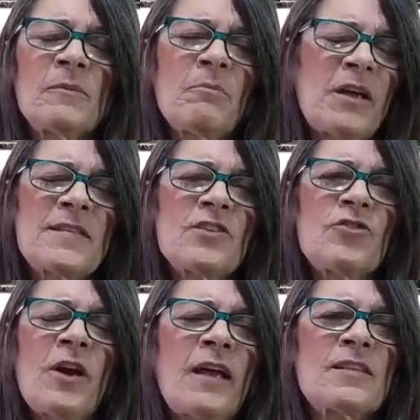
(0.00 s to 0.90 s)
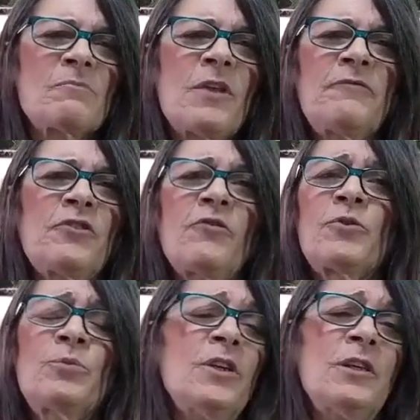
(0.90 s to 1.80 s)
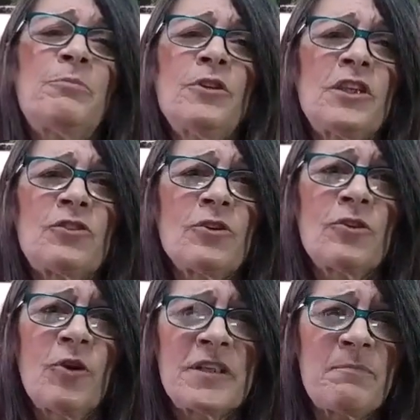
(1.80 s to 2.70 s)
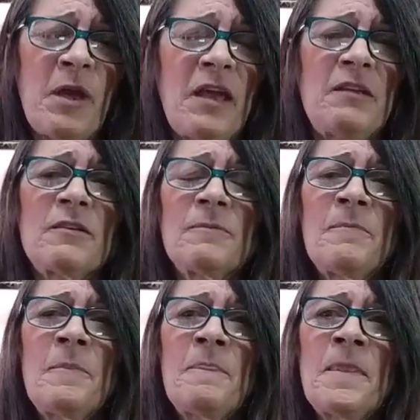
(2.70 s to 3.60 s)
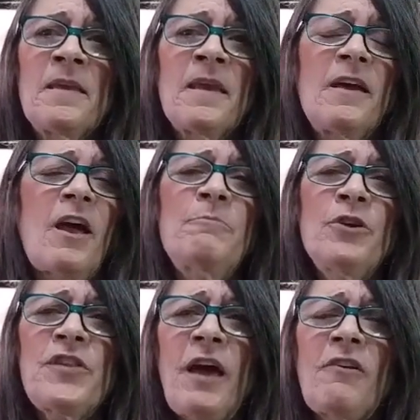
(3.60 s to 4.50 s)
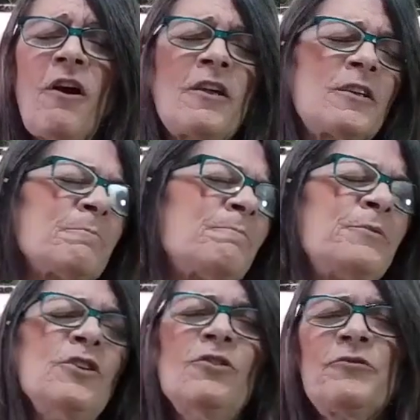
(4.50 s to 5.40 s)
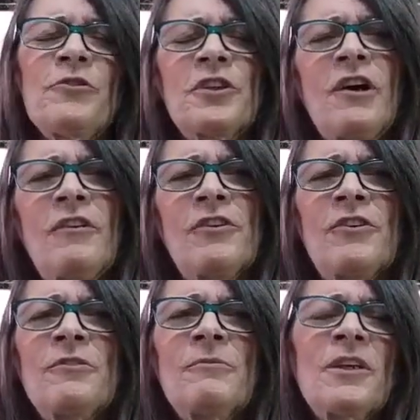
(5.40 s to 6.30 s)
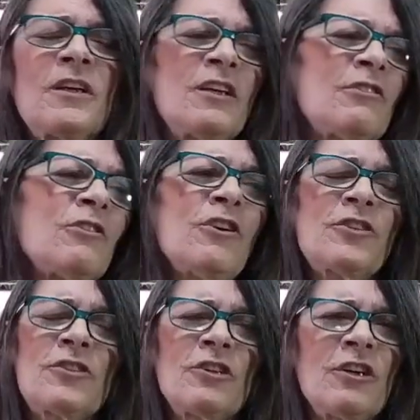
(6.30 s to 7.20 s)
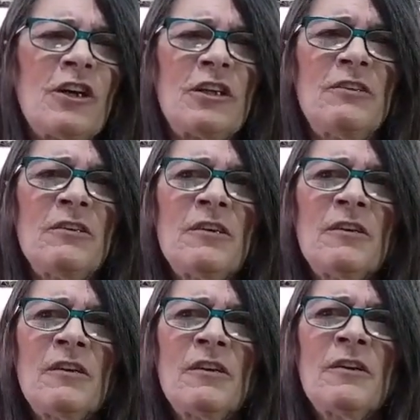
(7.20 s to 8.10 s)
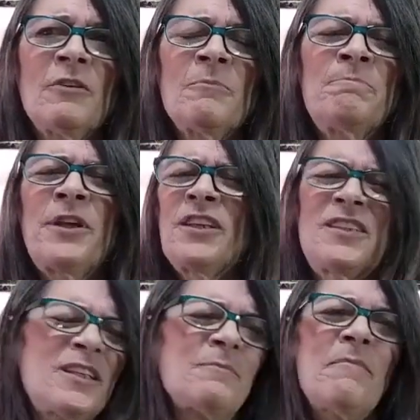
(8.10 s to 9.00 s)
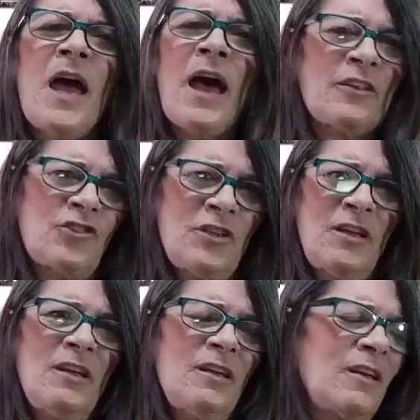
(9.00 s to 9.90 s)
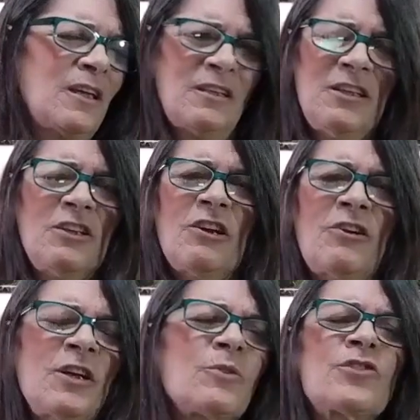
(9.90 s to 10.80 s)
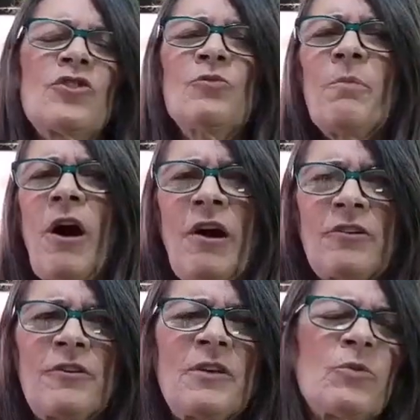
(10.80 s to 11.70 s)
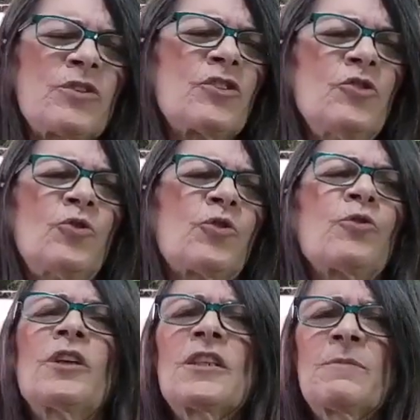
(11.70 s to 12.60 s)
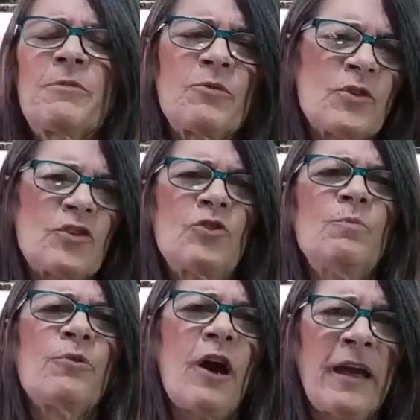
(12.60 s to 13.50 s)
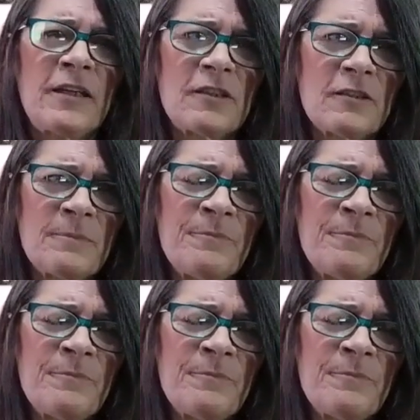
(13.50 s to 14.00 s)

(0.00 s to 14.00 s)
my sister had some leftover really pretty turquoise paint, and I put that on it. Beautiful color. It looked good, but it didn't match it in here. It was too modern. It was too crisp. It was too bright.